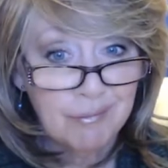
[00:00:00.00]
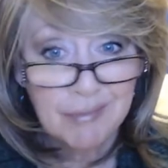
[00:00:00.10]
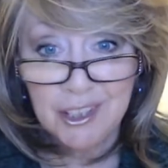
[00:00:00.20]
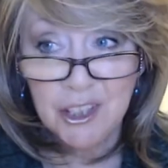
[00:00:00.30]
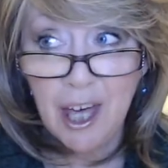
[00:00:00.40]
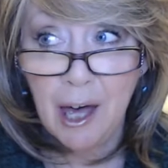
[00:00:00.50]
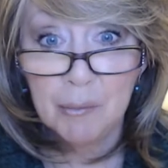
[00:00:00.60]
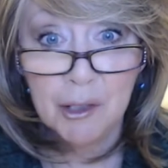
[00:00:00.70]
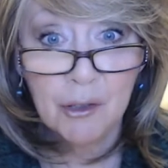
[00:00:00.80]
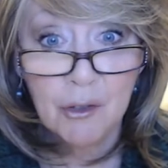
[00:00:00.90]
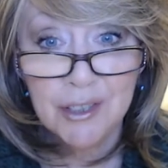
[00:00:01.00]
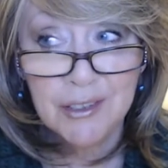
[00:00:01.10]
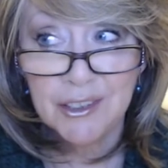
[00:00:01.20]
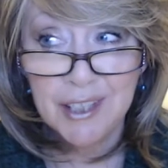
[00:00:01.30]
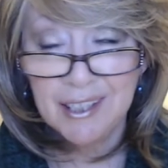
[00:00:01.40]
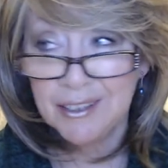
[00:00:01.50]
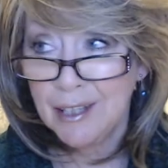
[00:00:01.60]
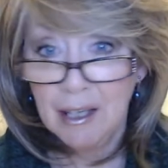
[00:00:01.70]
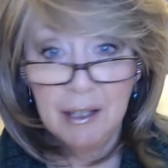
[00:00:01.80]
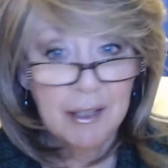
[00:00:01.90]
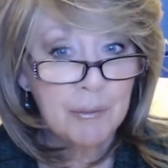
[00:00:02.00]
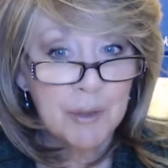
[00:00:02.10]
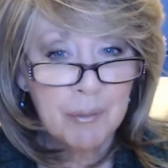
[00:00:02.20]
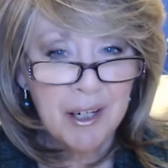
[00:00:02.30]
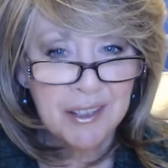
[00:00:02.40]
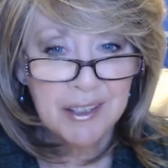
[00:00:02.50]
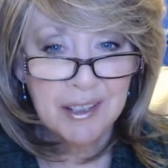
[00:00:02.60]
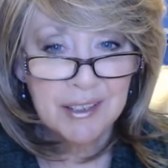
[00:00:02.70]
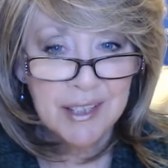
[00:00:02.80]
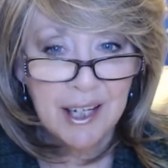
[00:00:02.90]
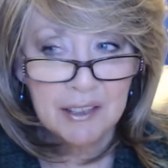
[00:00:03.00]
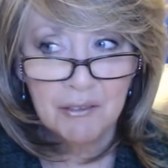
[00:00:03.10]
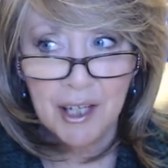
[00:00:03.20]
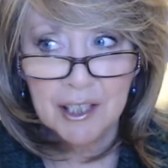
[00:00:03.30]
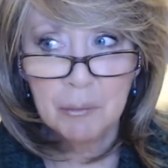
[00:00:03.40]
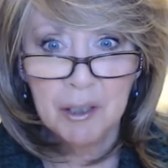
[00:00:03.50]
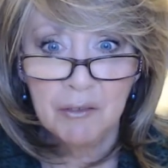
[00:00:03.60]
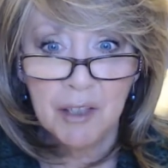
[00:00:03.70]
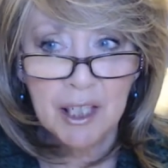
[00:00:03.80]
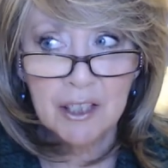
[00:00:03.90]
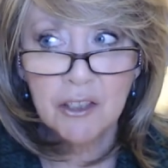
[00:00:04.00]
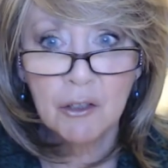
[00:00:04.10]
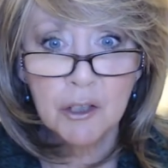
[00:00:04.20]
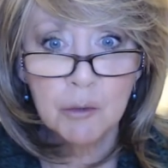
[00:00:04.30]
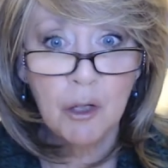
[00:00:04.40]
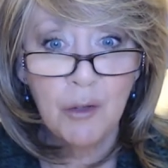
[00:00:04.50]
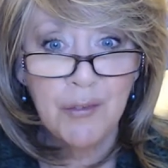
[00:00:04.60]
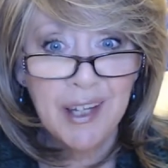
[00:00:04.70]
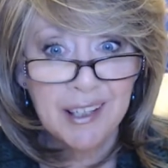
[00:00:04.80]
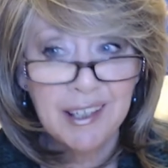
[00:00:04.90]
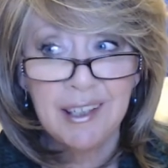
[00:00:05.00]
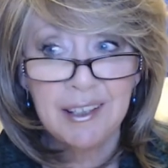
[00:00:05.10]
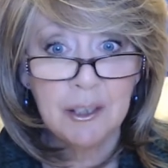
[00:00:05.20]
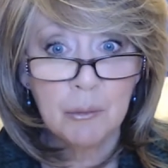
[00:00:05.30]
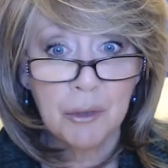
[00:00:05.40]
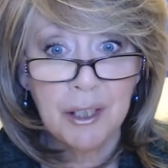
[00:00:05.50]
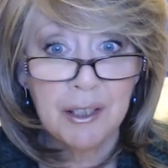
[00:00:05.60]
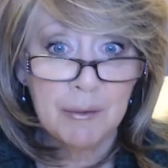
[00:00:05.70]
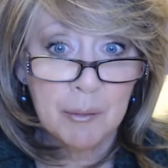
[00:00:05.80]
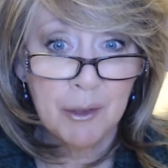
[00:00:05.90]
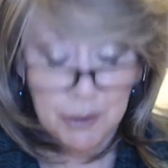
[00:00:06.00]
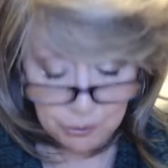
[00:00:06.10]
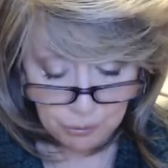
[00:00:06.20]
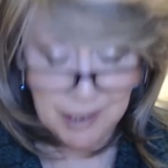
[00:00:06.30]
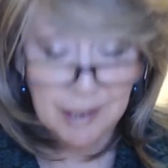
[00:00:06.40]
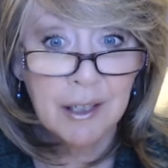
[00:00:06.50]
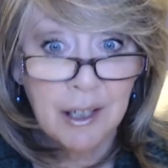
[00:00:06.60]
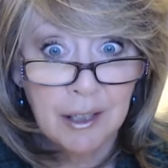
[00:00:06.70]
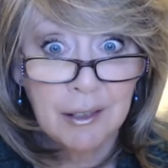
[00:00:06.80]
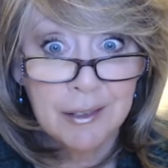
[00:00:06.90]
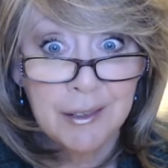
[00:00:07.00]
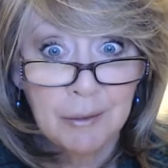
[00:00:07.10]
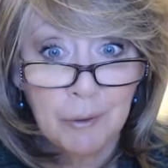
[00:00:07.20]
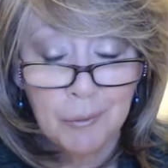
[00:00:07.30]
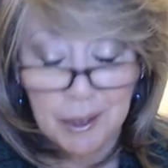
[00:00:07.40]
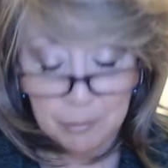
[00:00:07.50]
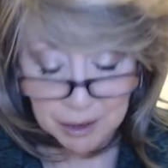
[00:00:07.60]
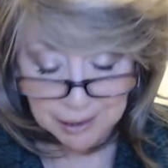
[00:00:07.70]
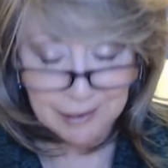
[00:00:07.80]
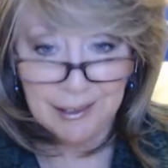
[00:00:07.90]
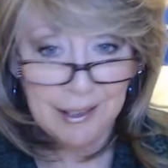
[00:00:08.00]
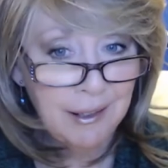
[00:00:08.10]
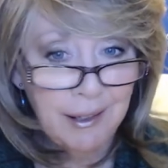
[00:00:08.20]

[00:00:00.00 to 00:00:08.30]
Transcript: they're chapped, and of course it says that was part of the side effects, but if it gets so swollen that I can't eat or breathe, I'm supposed to uh, call 911 immediately.